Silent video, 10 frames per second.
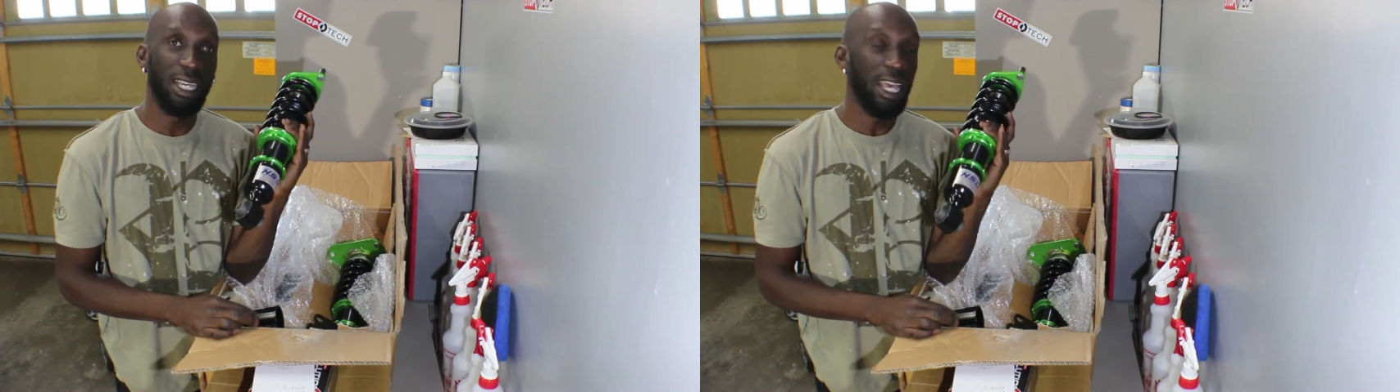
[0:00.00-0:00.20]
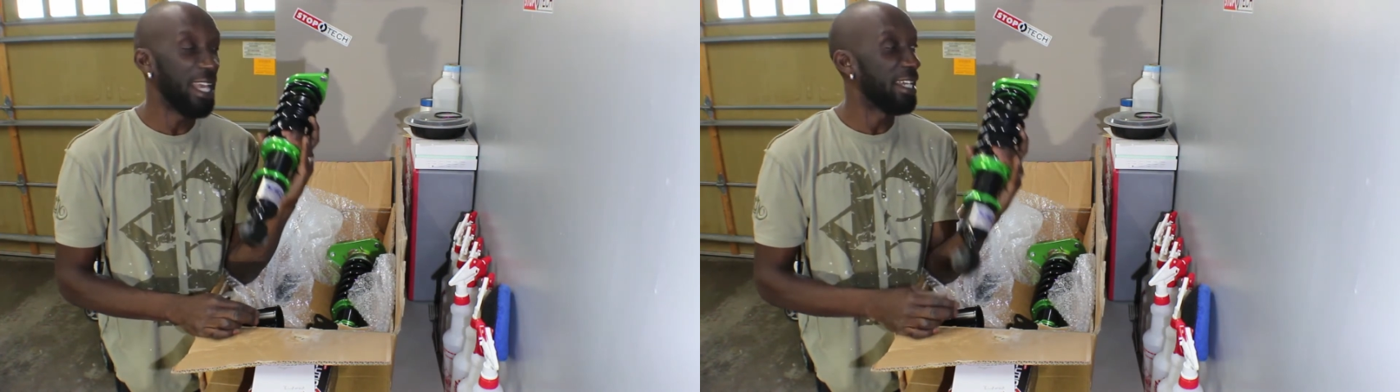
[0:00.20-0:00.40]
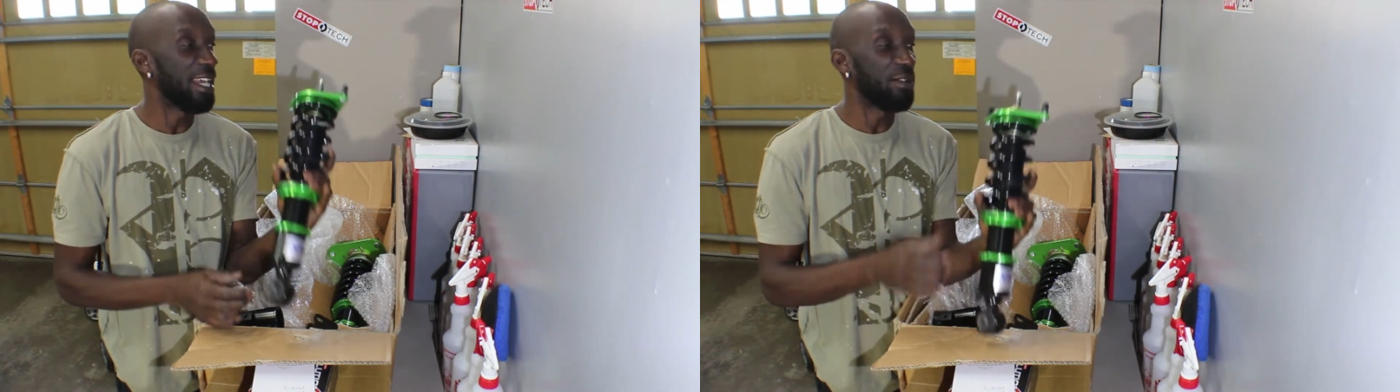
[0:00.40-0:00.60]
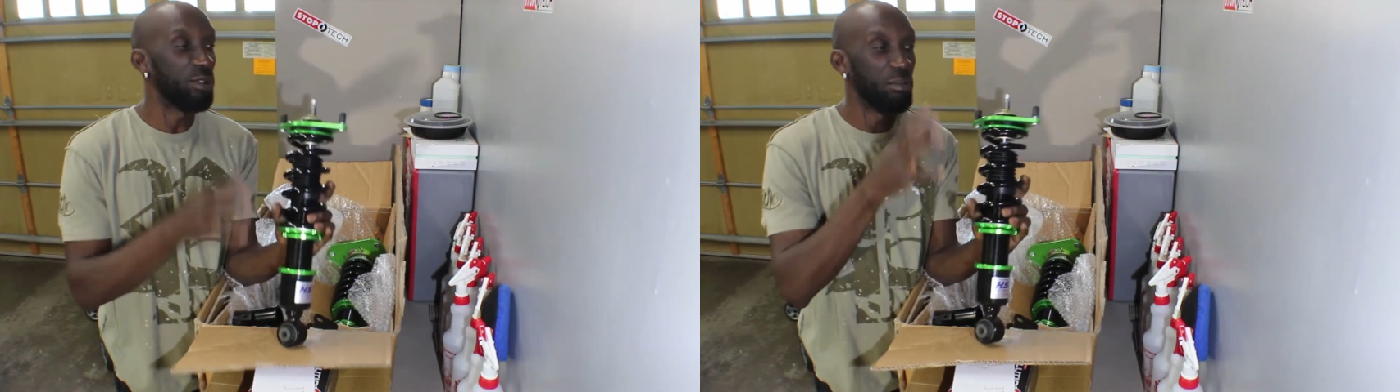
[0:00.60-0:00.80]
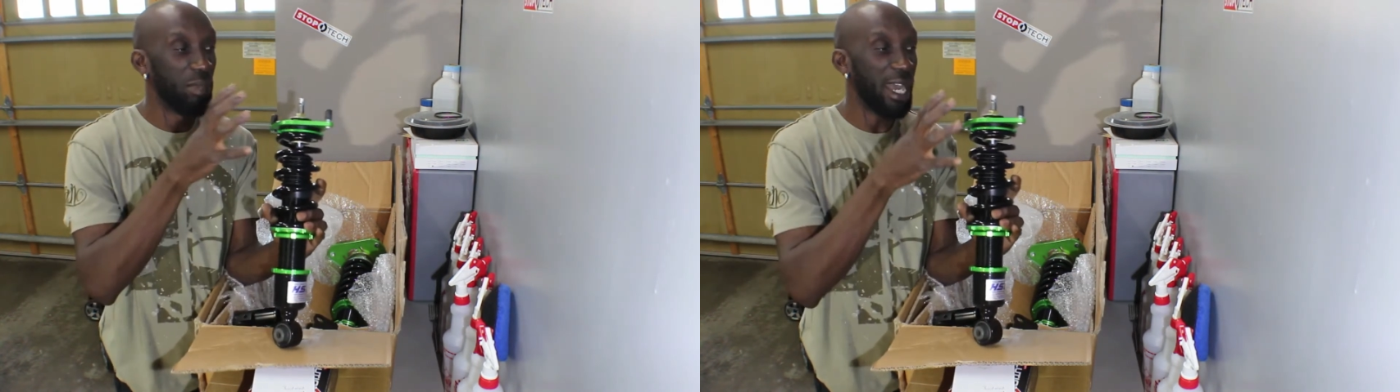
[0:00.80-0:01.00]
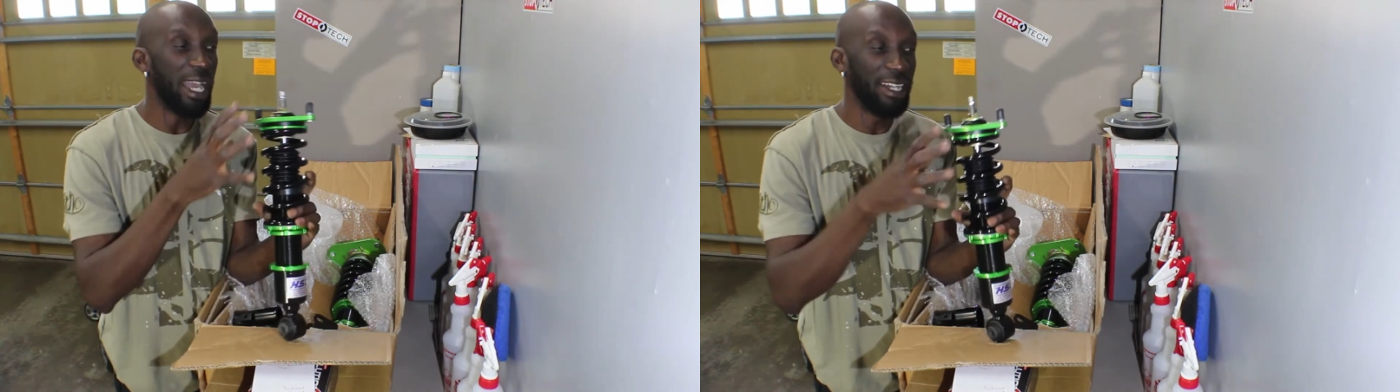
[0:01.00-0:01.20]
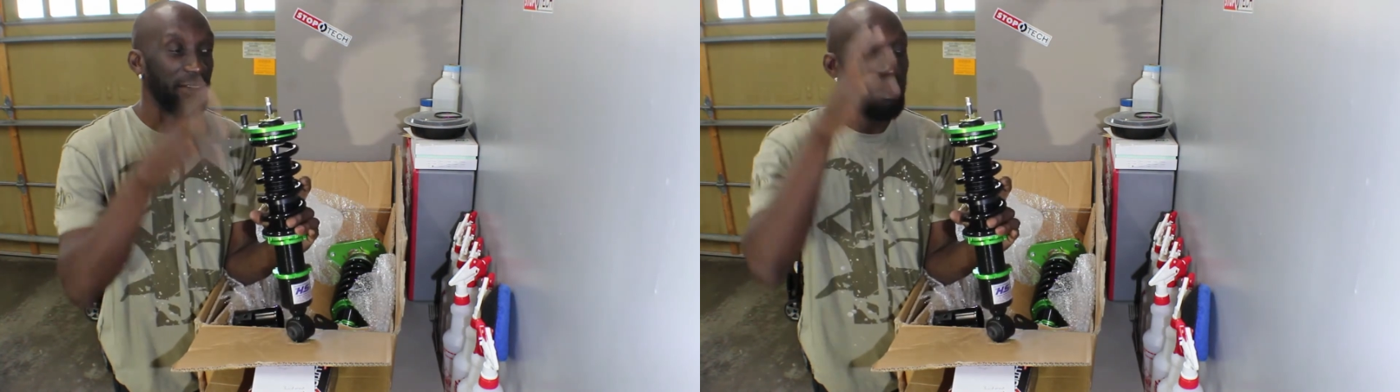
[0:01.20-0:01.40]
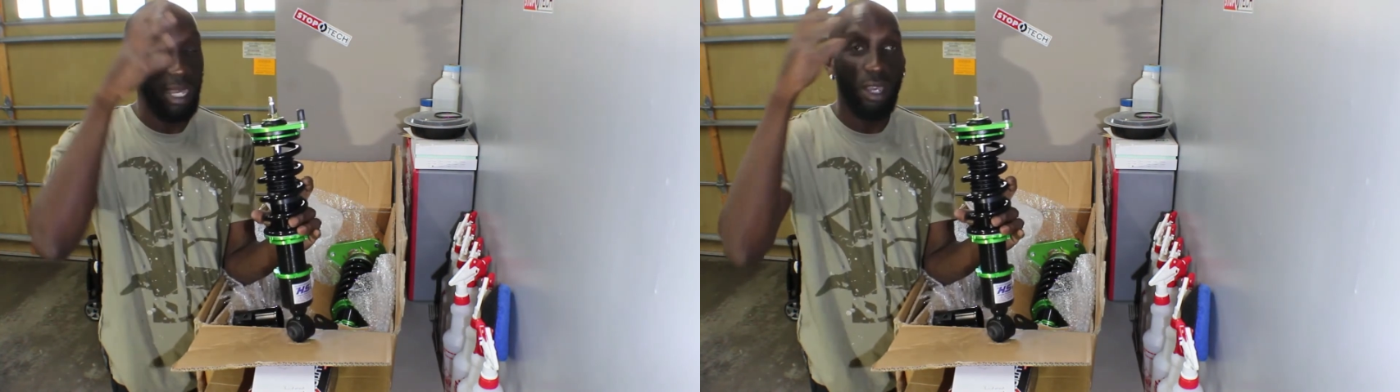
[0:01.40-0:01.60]
And I couldn't buy, I'd have
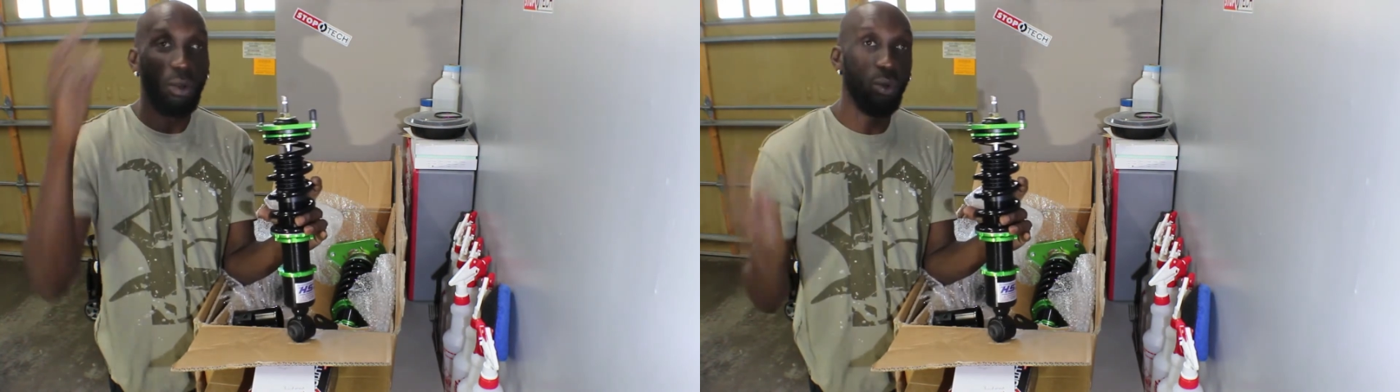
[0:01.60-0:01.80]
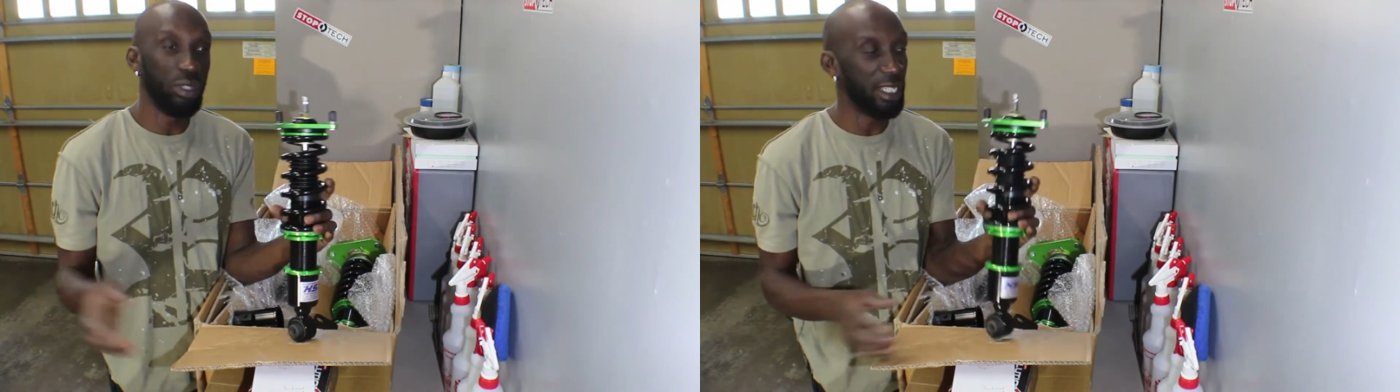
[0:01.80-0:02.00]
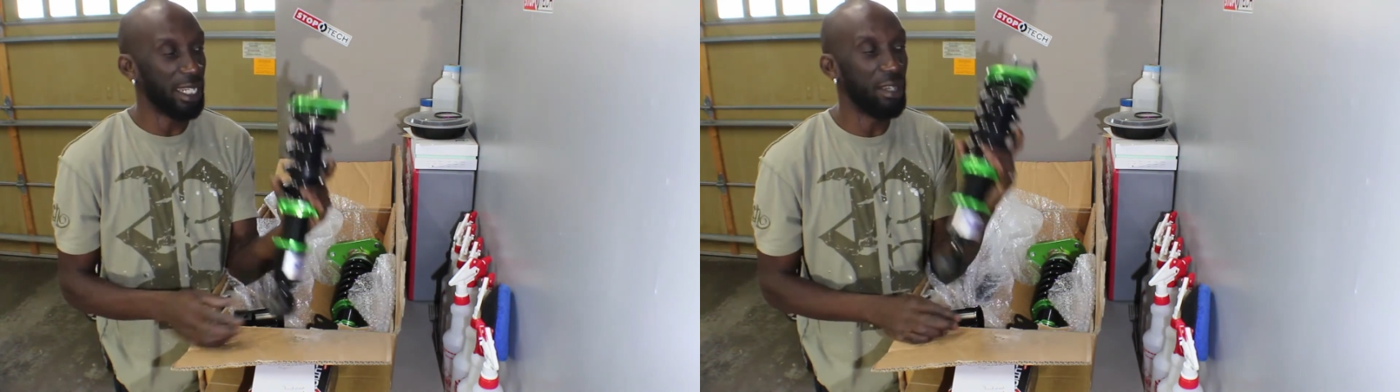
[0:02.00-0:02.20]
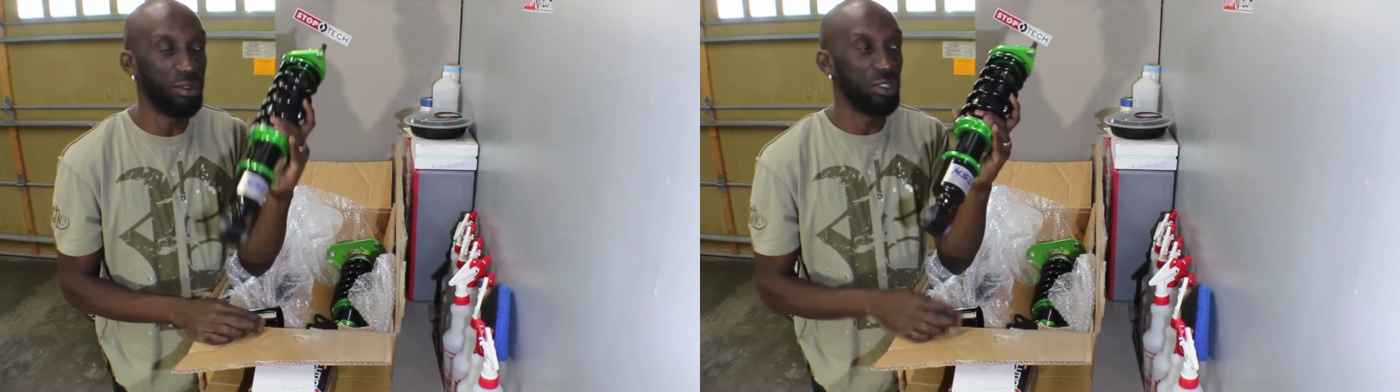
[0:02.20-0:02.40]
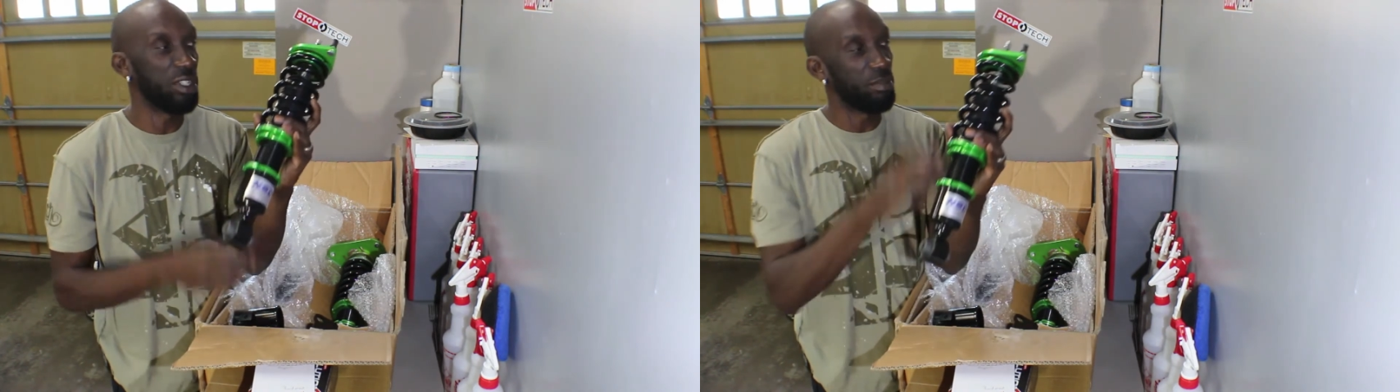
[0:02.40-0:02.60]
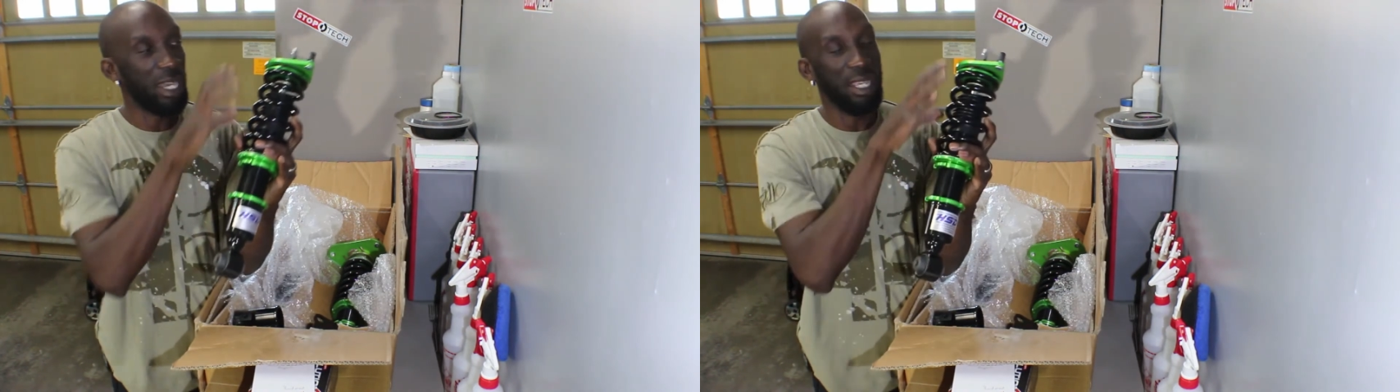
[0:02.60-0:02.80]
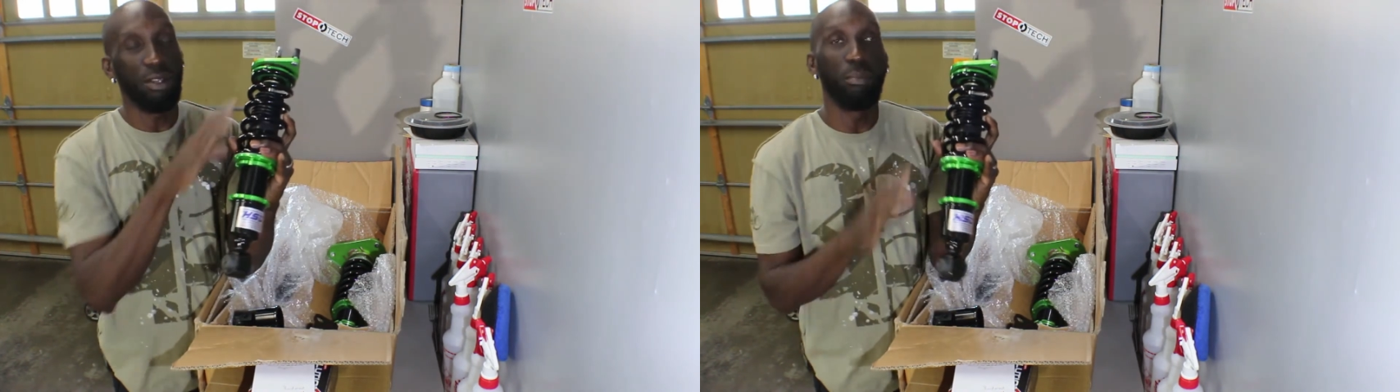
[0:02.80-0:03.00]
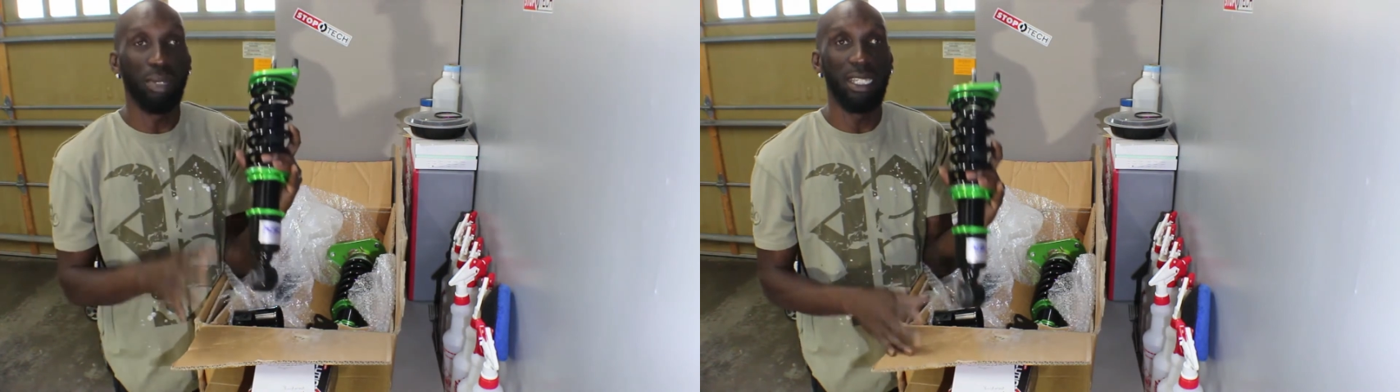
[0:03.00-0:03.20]
to buy a whole set. I couldn't just buy a
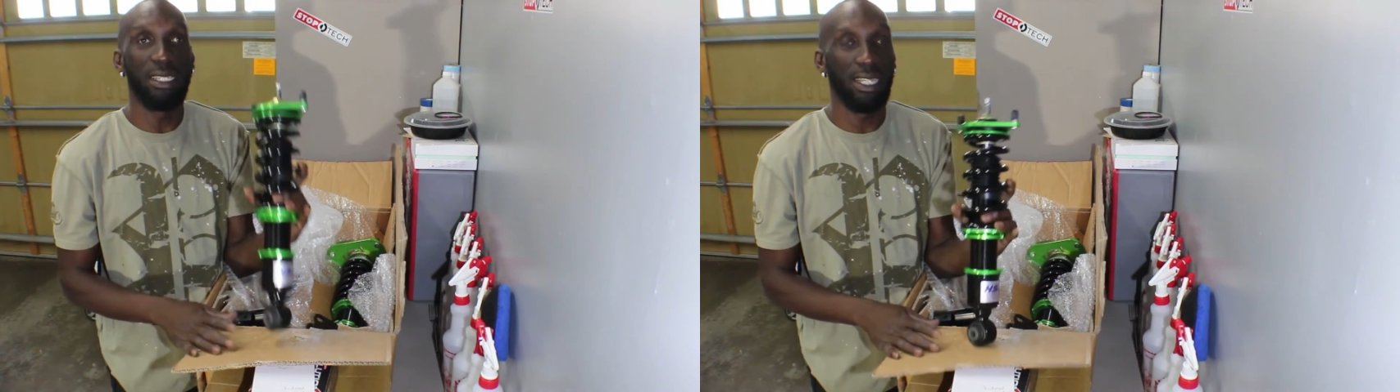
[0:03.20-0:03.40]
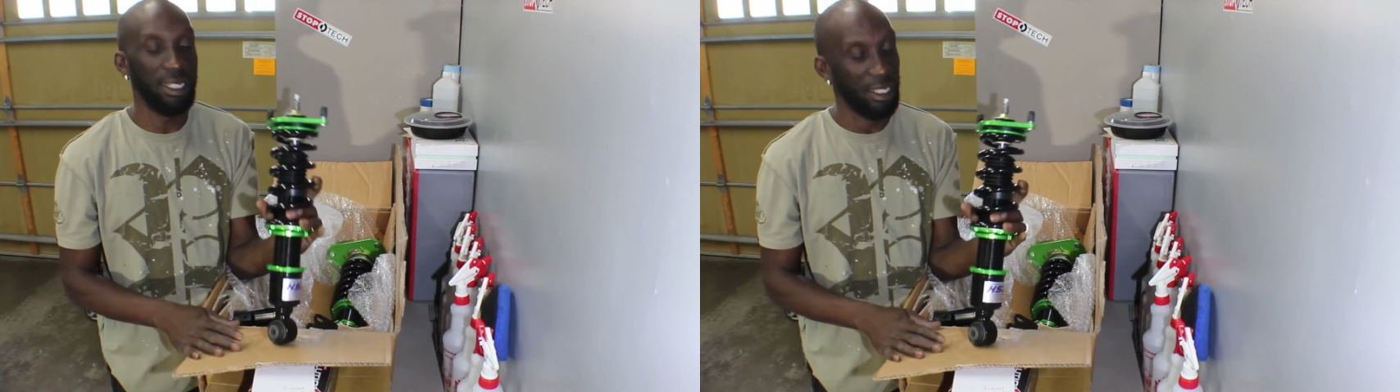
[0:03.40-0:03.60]
complete set.